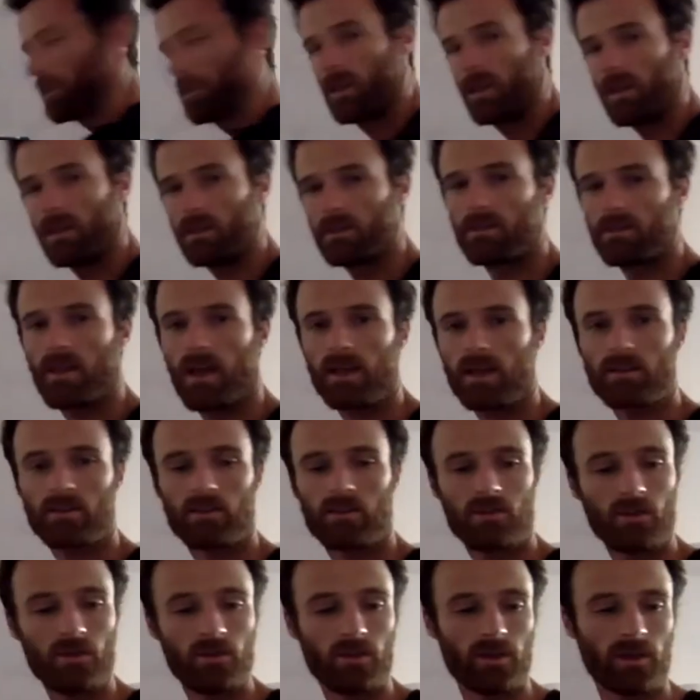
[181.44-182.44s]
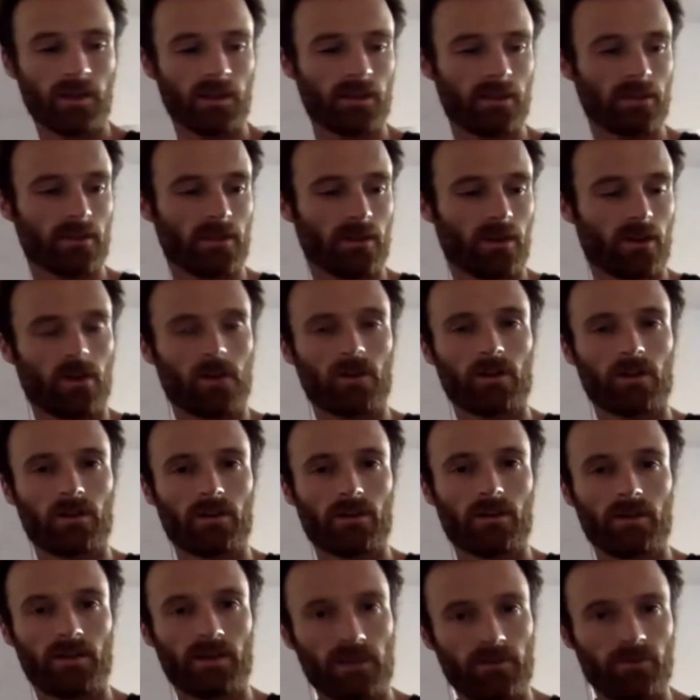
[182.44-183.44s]
is that students
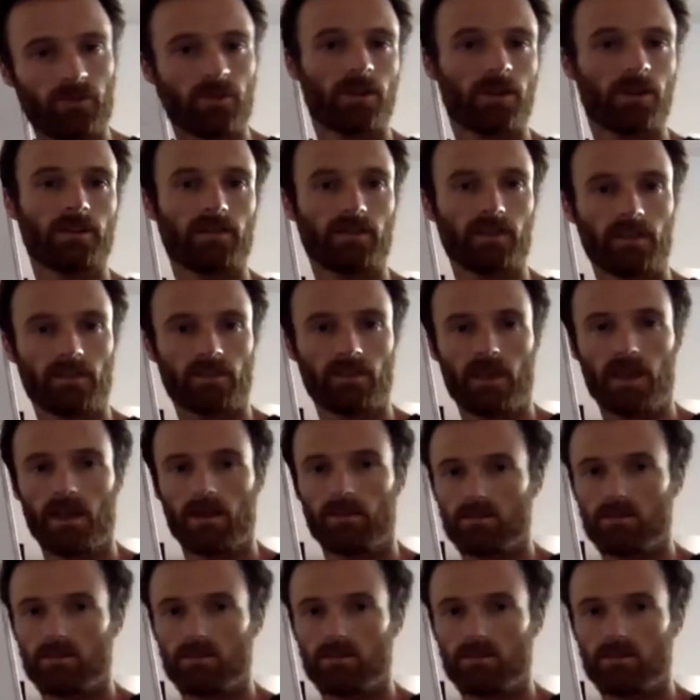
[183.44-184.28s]
earn different exam